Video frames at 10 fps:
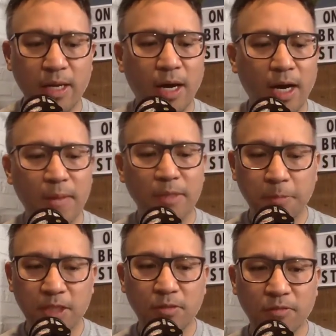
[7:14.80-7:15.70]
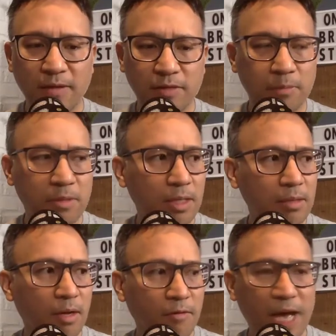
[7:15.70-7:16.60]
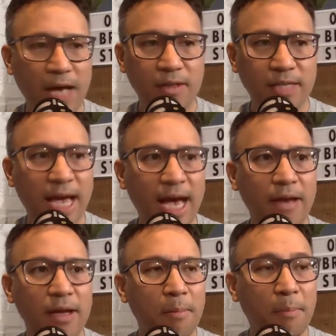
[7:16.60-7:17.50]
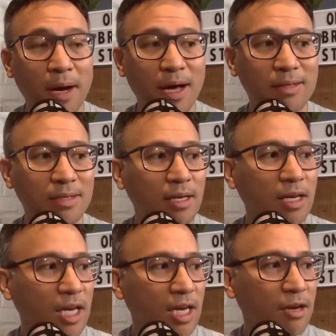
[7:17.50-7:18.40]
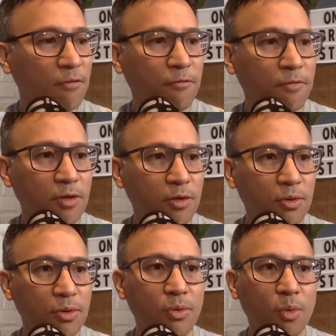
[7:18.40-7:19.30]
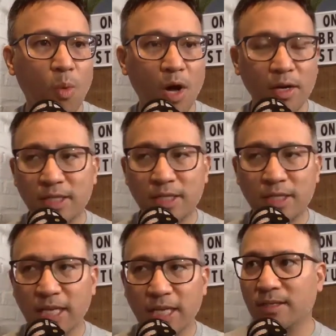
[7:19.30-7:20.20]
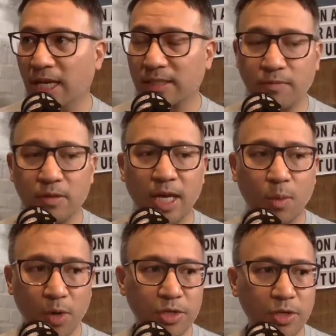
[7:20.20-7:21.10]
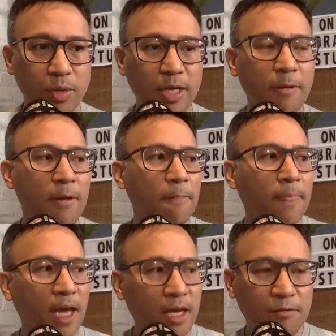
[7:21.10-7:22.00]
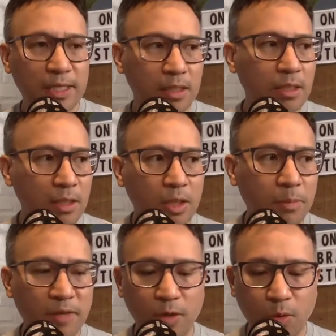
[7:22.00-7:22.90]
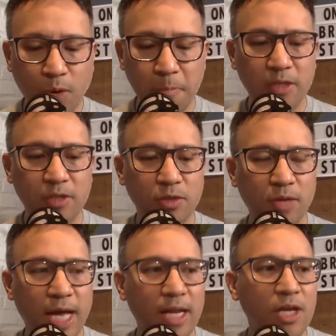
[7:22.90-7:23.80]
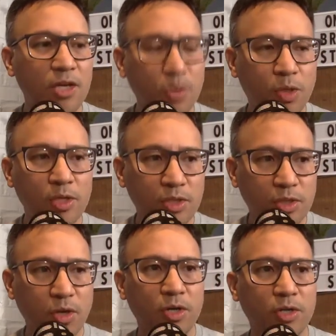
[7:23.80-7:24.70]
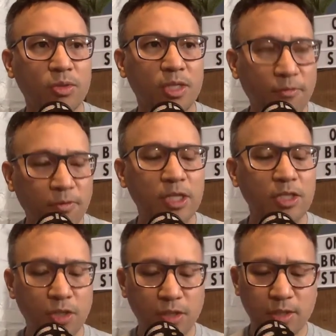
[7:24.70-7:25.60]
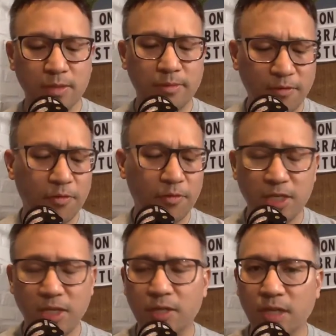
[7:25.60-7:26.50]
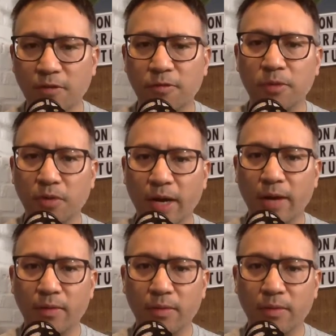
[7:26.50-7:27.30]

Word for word: especially if you have something of value to add. But if you want to take it to the next level, like we're doing, invest in a little bit of equipment so that you can start to differentiate yourself from the crowd.